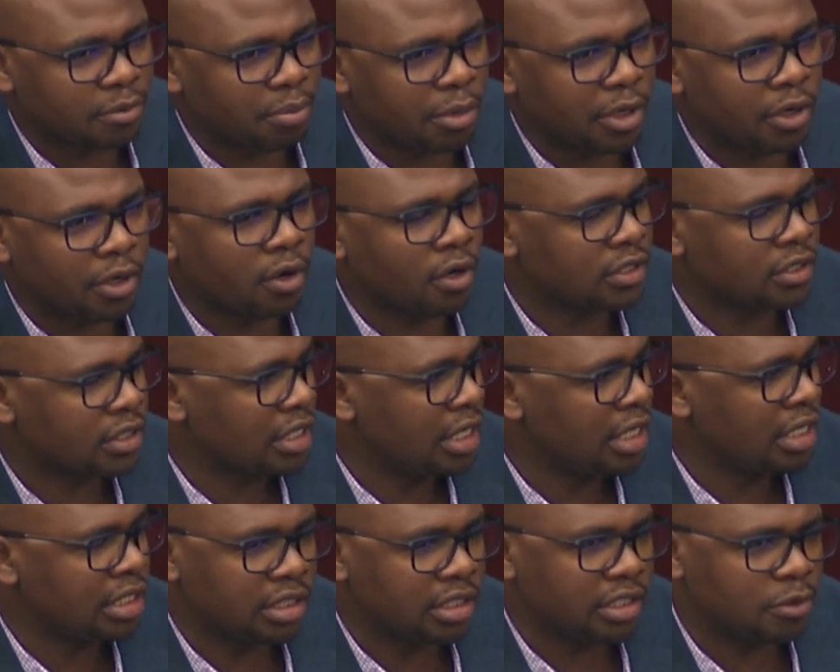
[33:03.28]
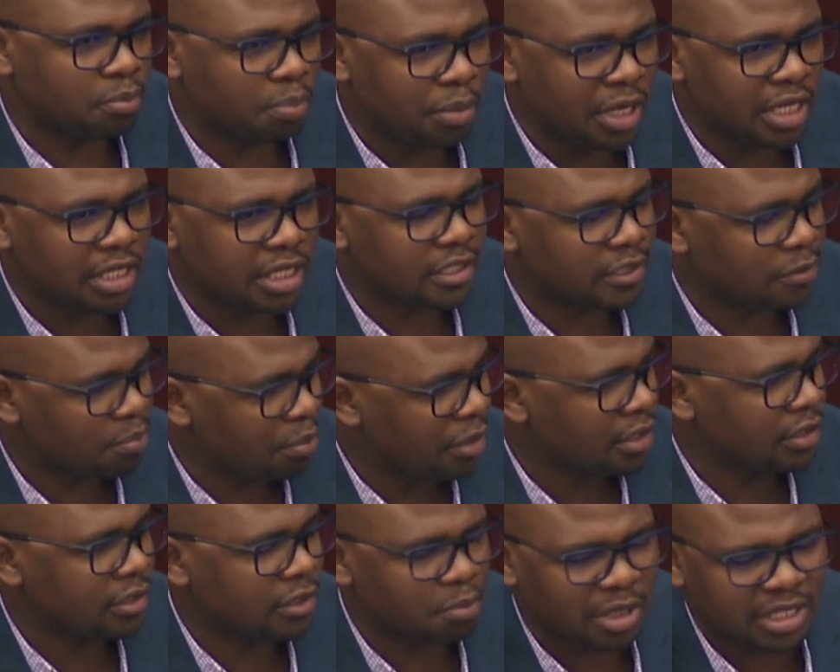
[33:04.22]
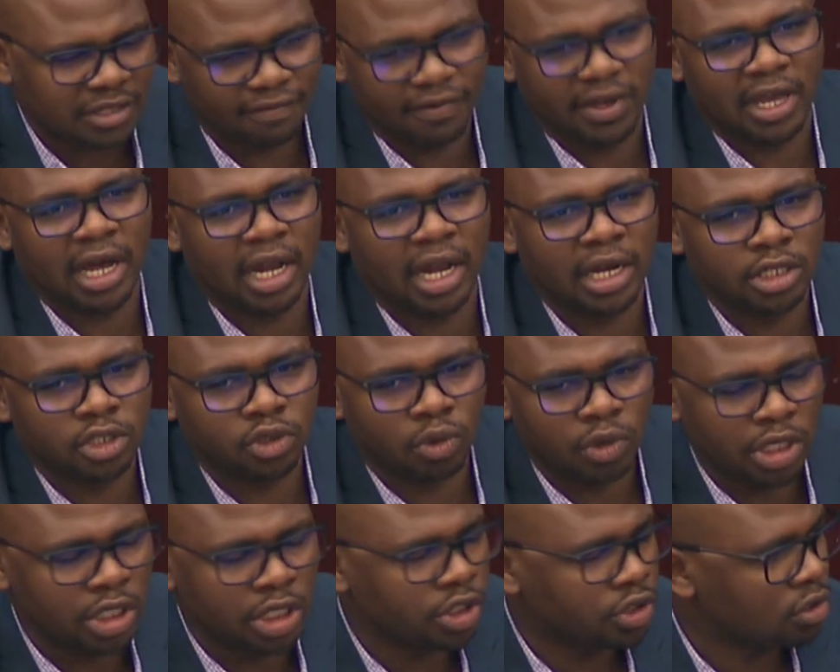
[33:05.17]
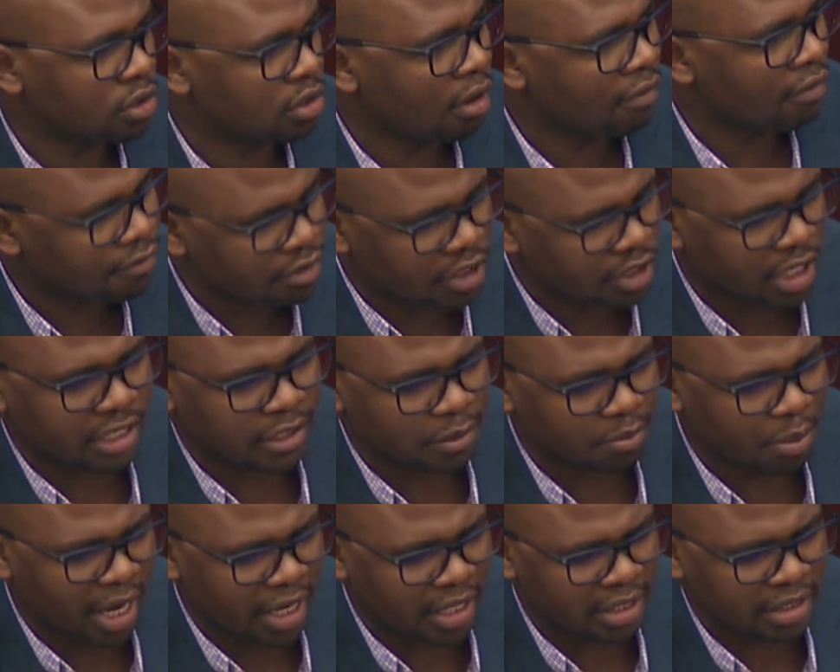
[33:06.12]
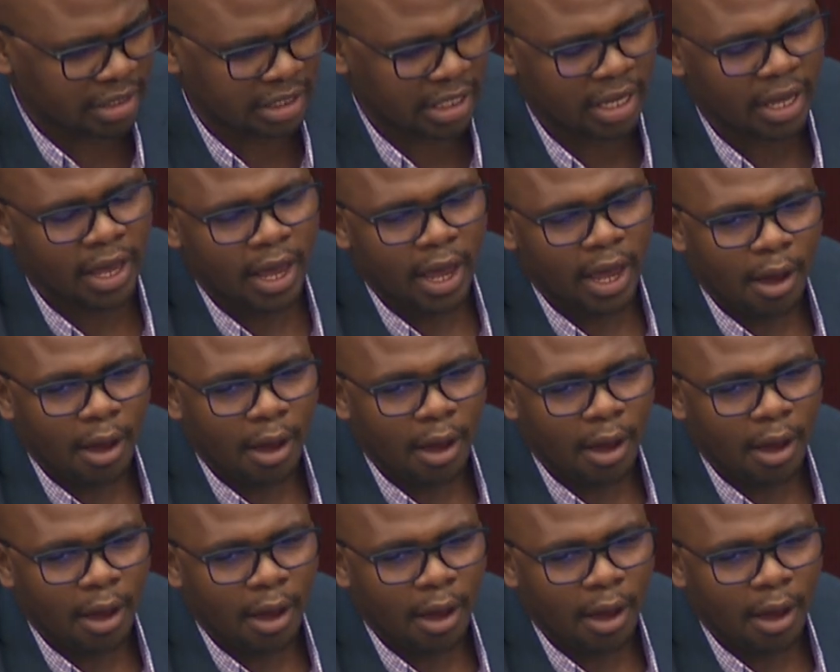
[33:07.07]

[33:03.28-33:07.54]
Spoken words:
because it speaks specifically to issues of transparency.